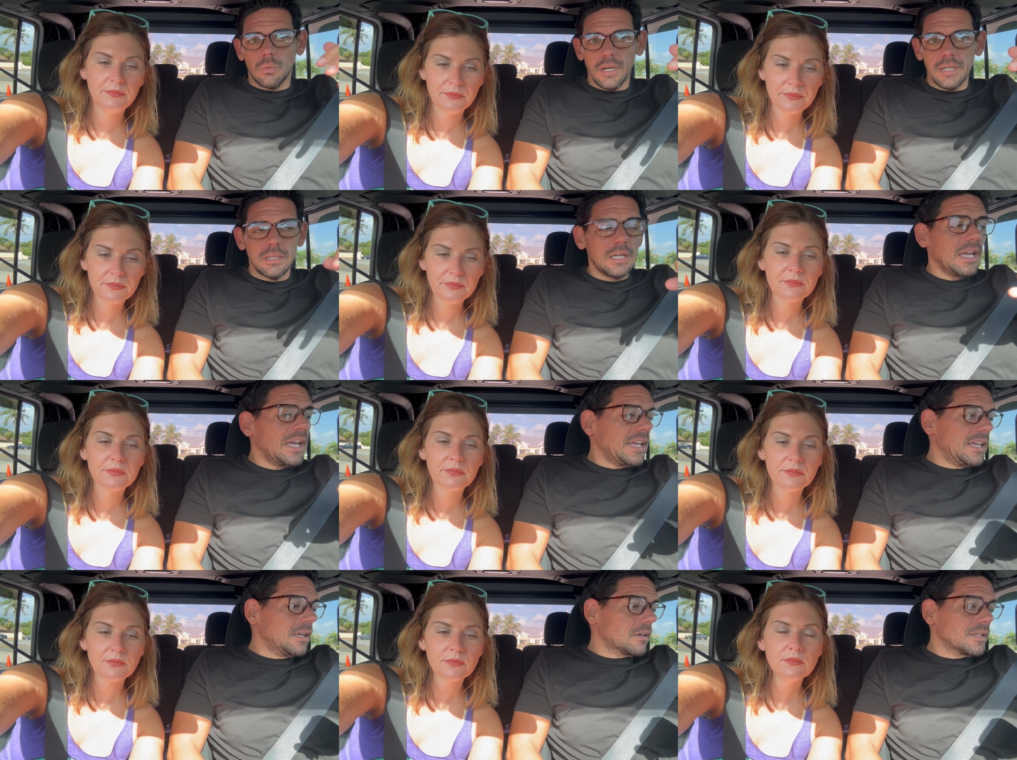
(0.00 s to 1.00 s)
Speaker 1: wait.
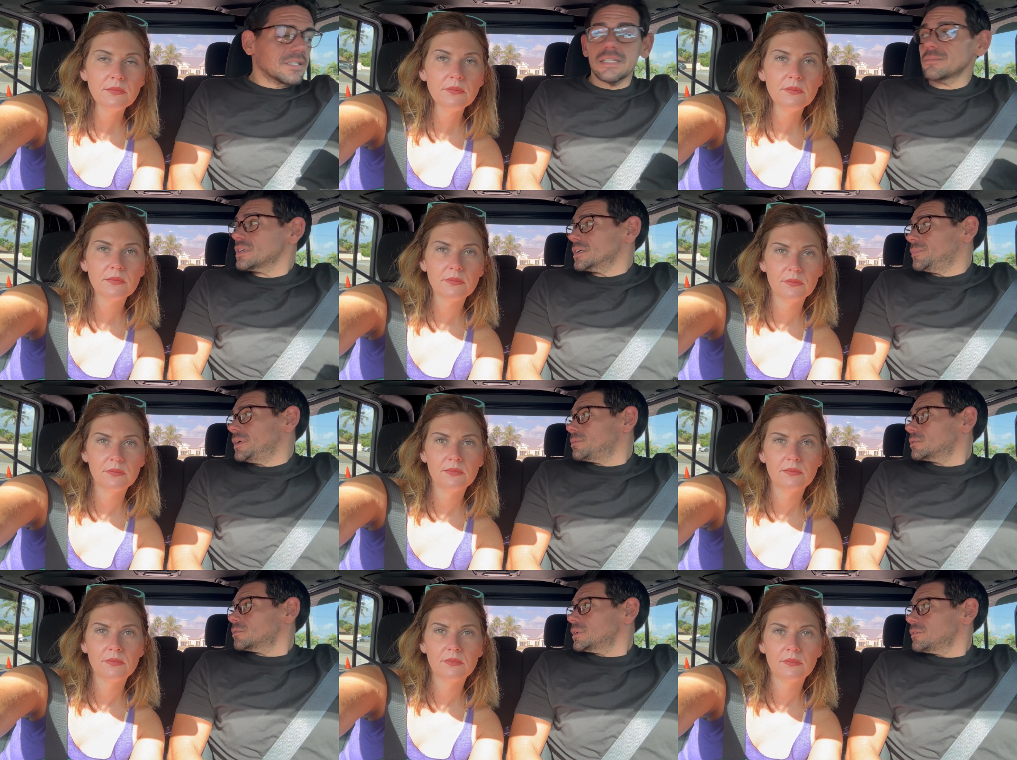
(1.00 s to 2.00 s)
Here, it seems like
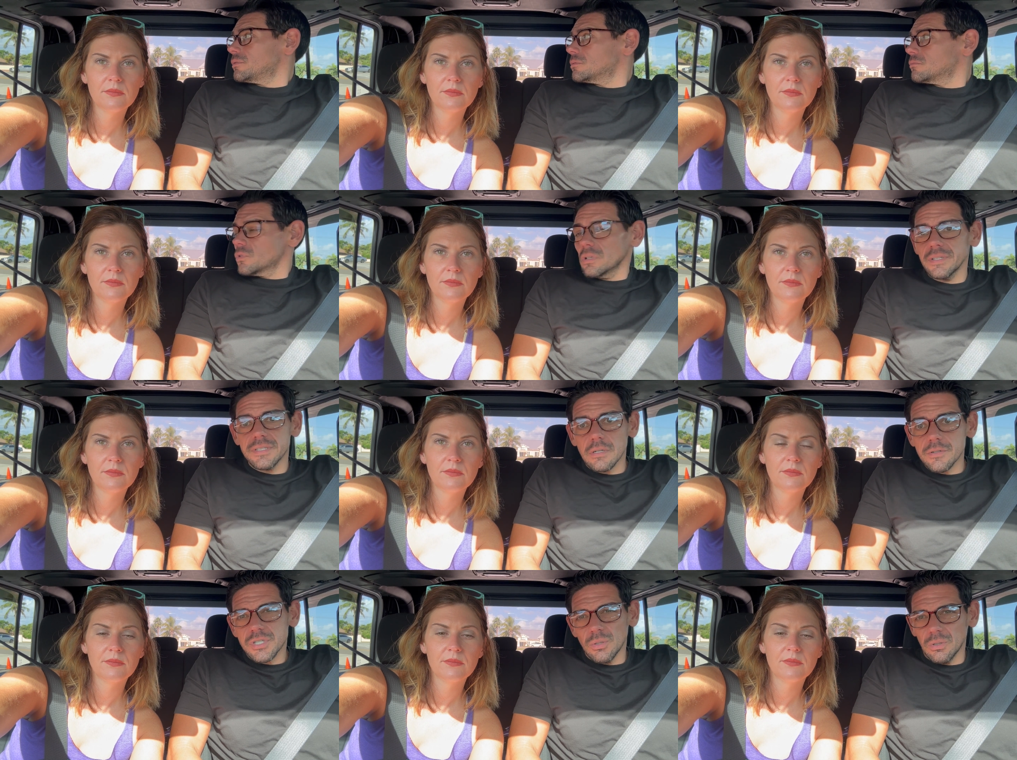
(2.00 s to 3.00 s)
people don't even really
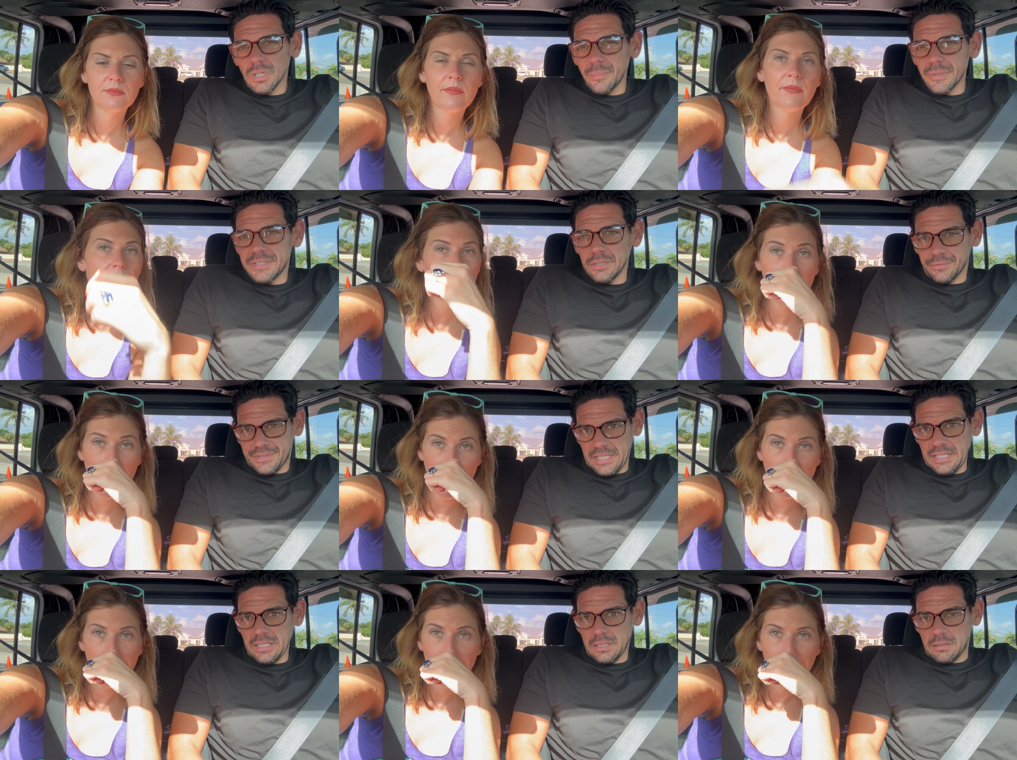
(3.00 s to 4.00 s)
start showing up until no.
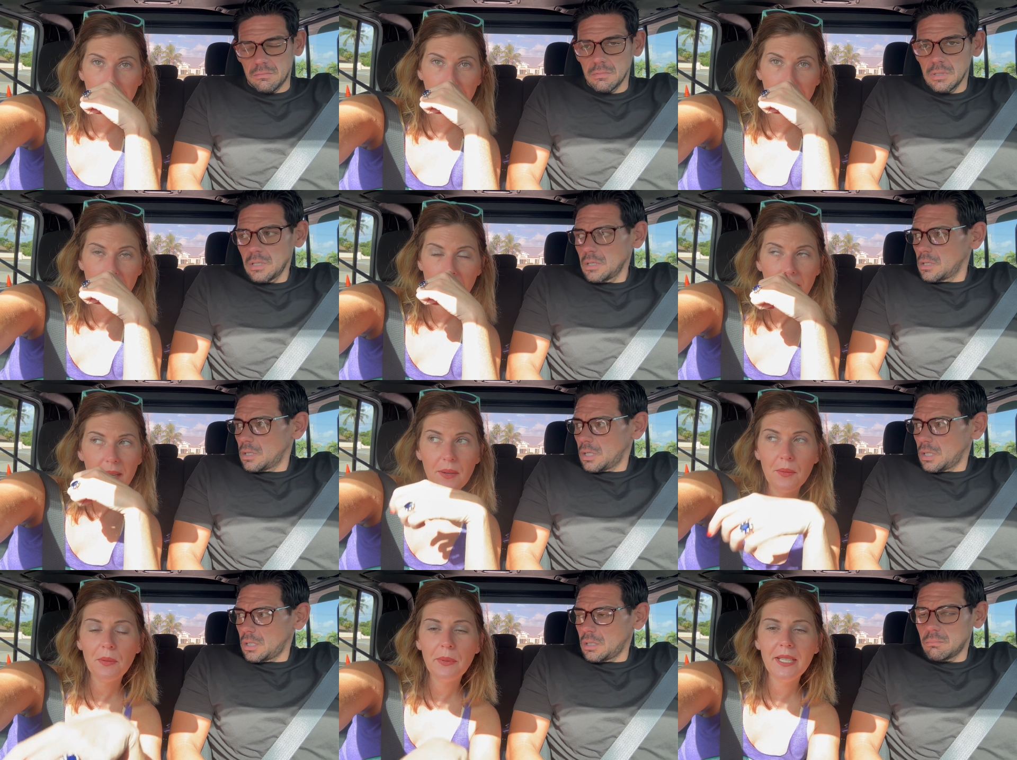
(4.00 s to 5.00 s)
10.
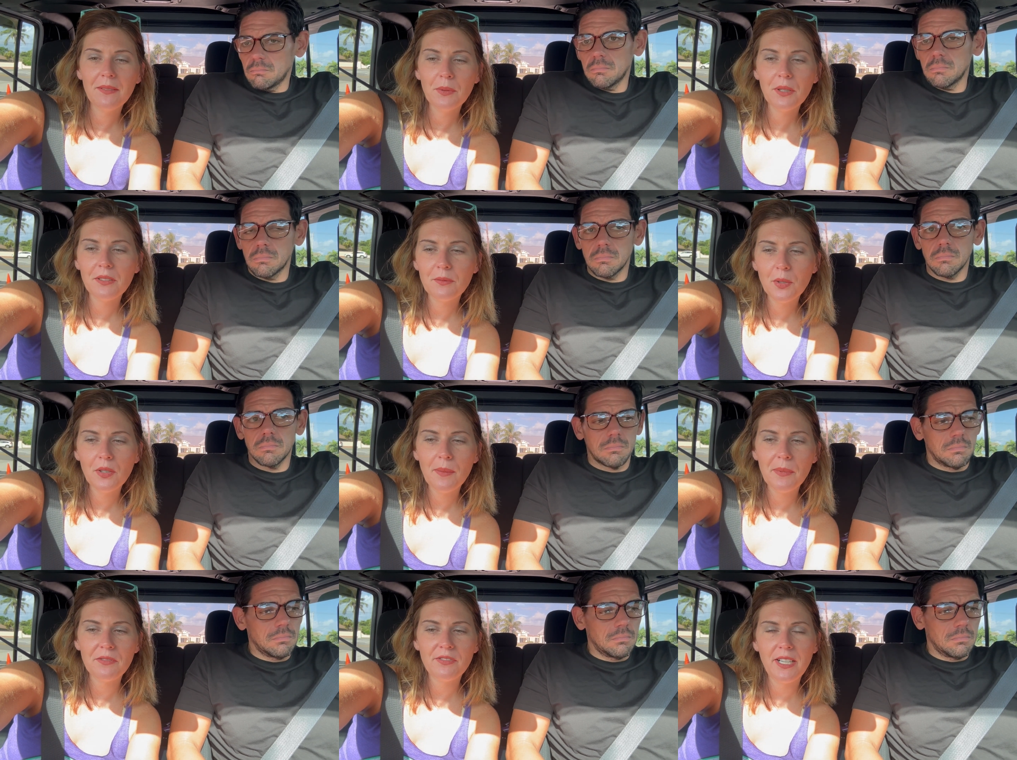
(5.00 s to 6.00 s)
Well, um, we, we're,
Speaker 2: we're
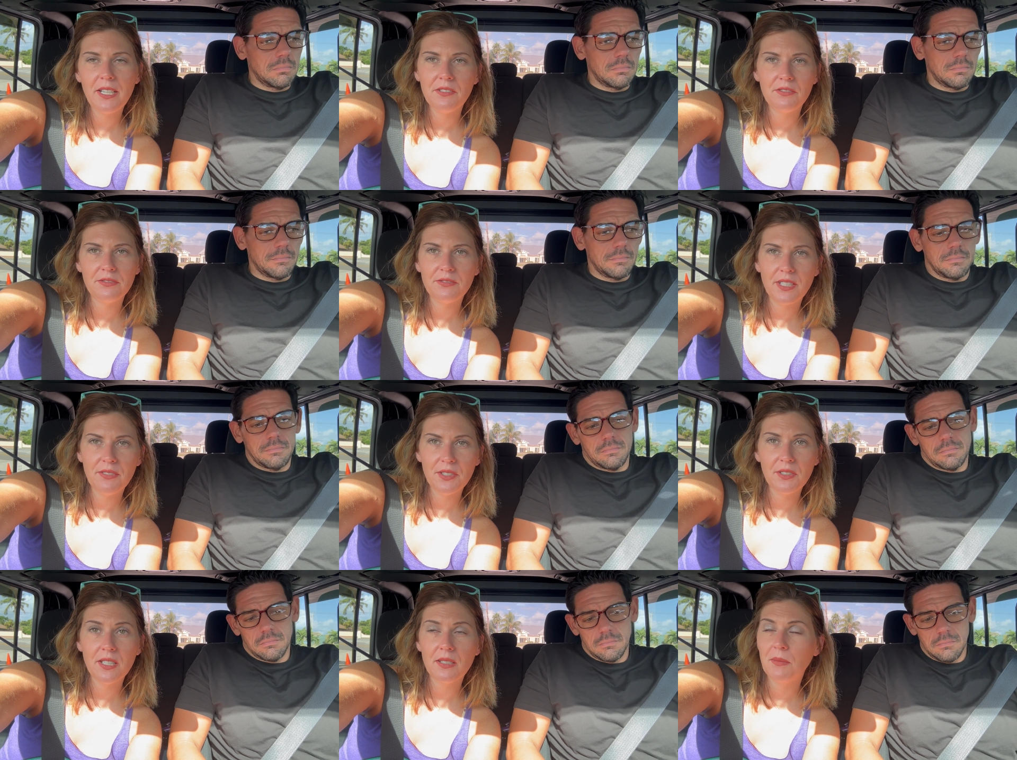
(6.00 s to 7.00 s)
up at 5,
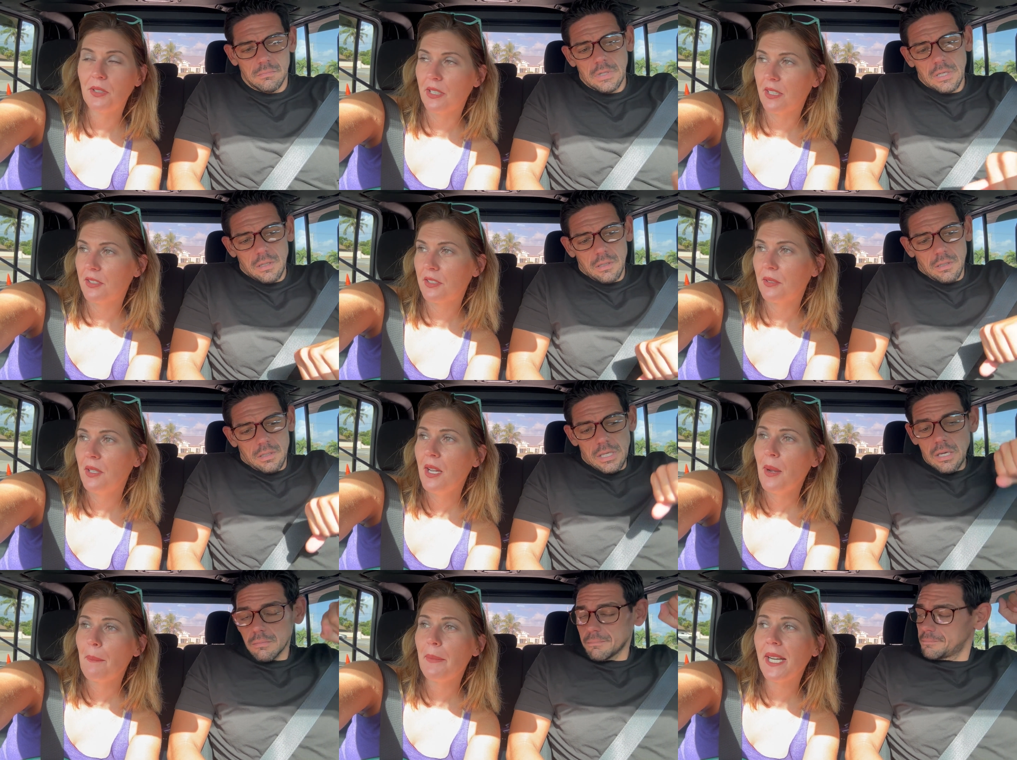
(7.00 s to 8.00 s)
5.30 in the morning. So
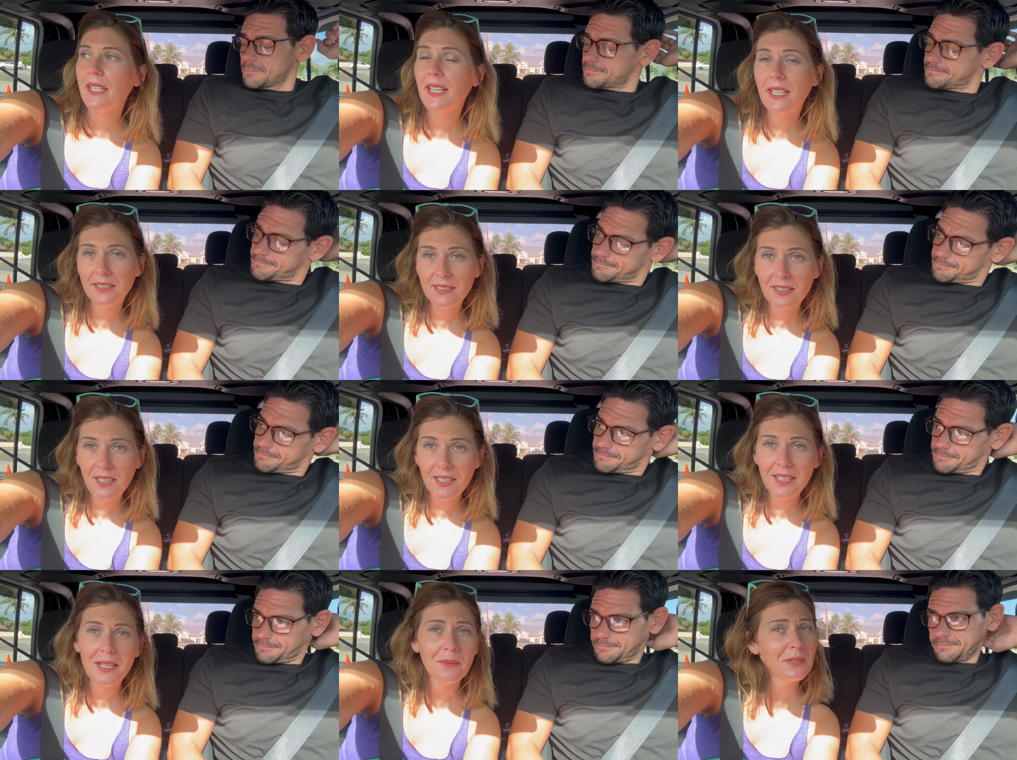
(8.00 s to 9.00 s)
yeah. by 9
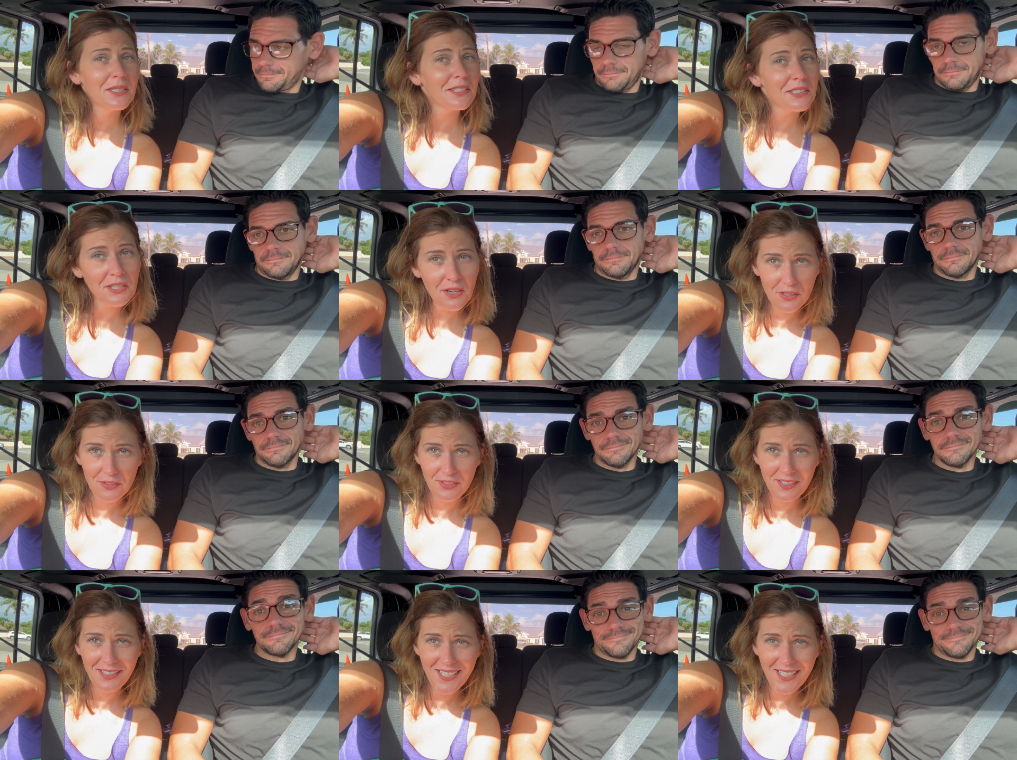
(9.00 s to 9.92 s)
o'clock, I'm starving.